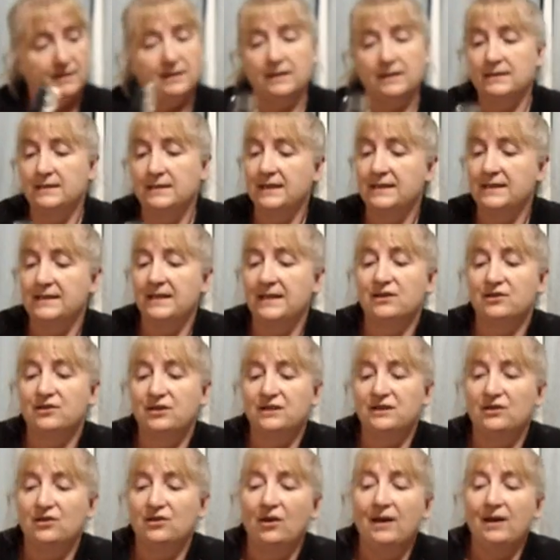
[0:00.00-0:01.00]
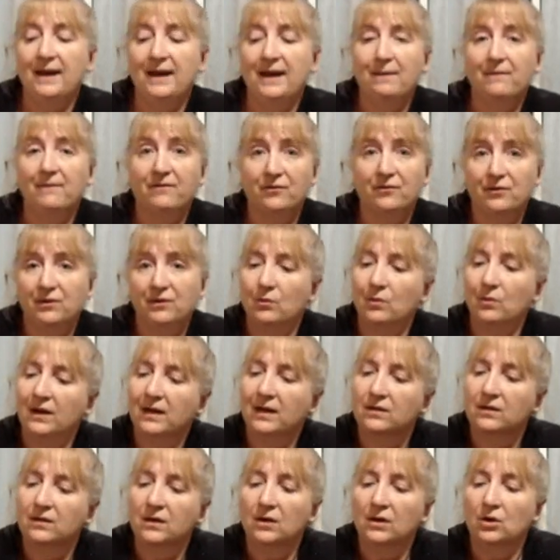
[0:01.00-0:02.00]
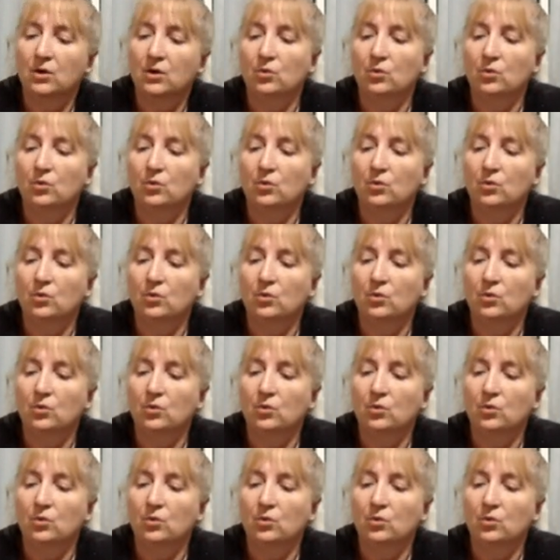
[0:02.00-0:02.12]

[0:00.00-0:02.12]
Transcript: that does actually dye up very well.